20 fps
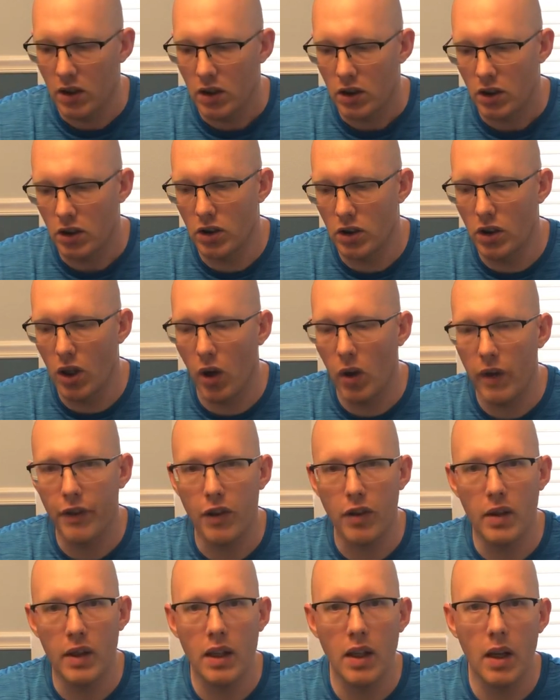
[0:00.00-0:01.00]
You know, if
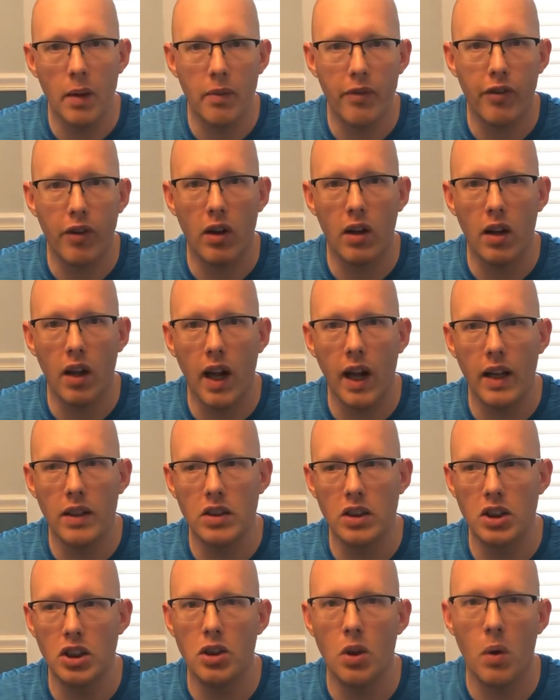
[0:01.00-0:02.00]
you end up
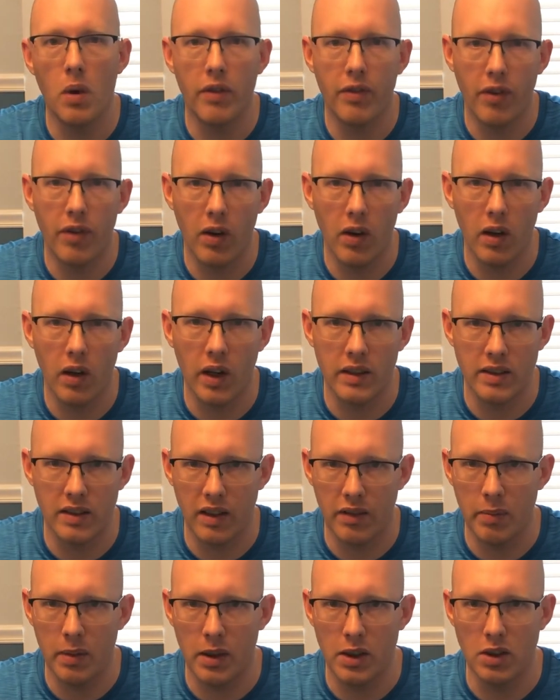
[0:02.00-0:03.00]
fertilizing, you know what fertilizers
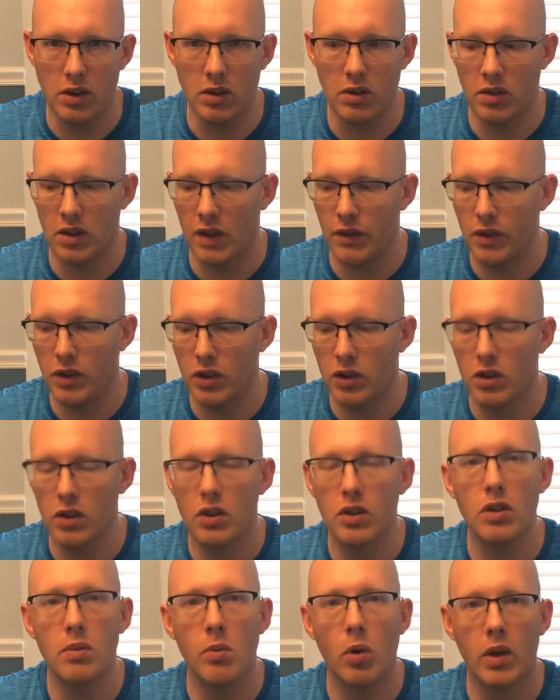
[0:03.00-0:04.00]
they've been used. If you do
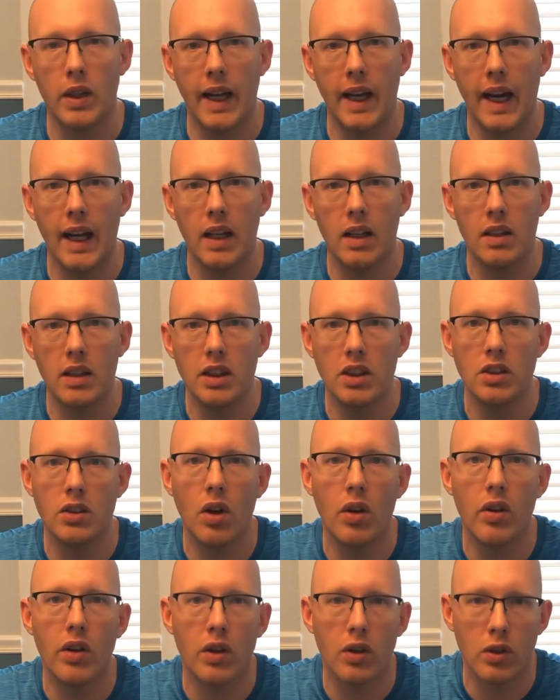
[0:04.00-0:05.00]
them organically, you
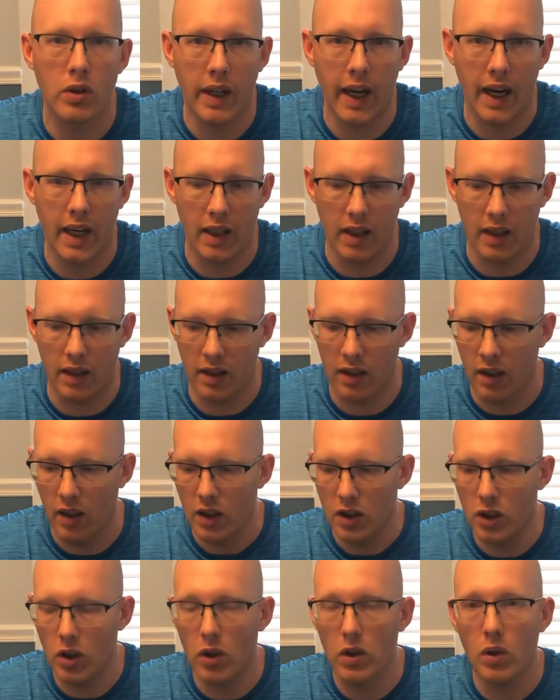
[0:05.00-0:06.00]
know they're organic.
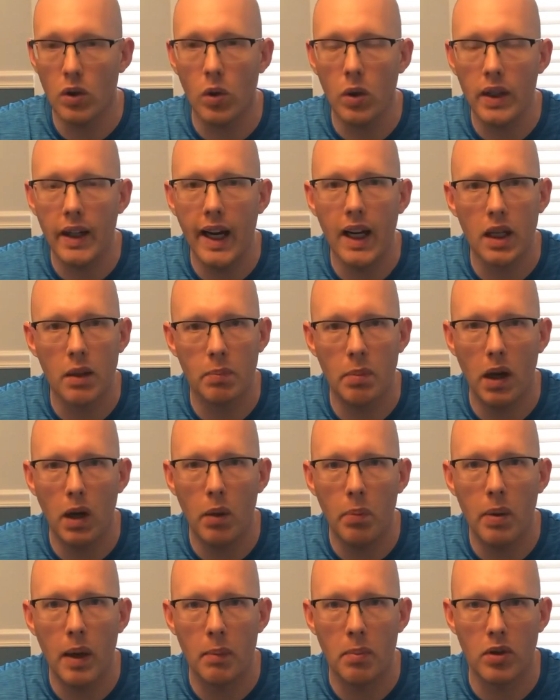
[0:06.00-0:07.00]
You know, an organic bell
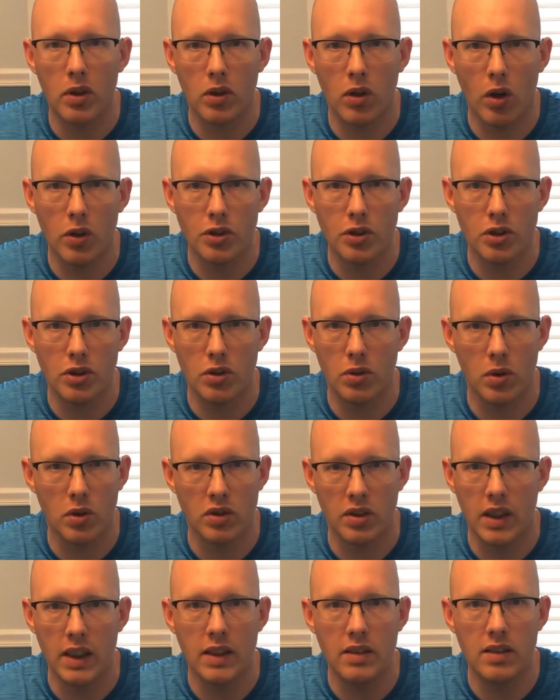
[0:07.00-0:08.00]
pepper in the grocery store
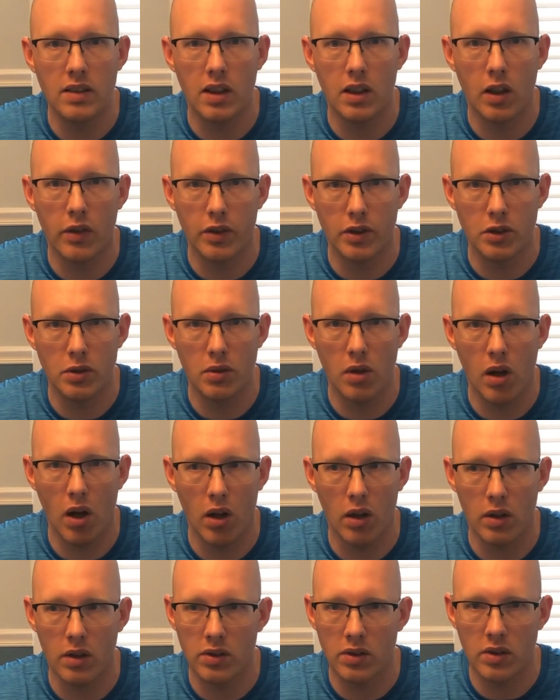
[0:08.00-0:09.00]
is easily over
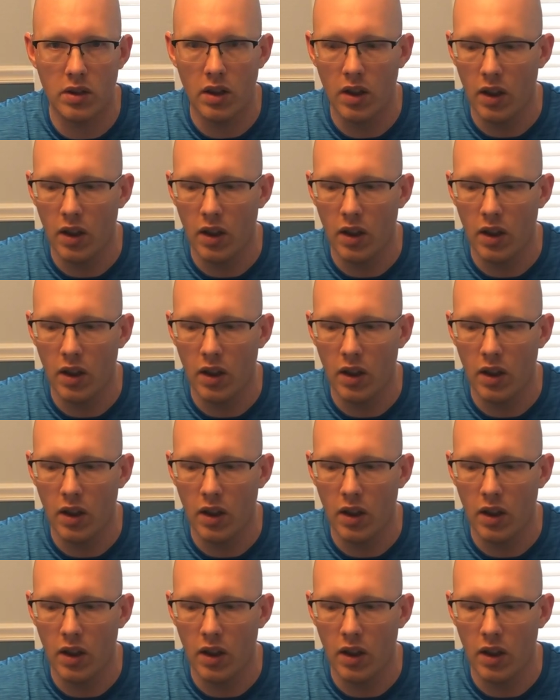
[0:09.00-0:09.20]
$2.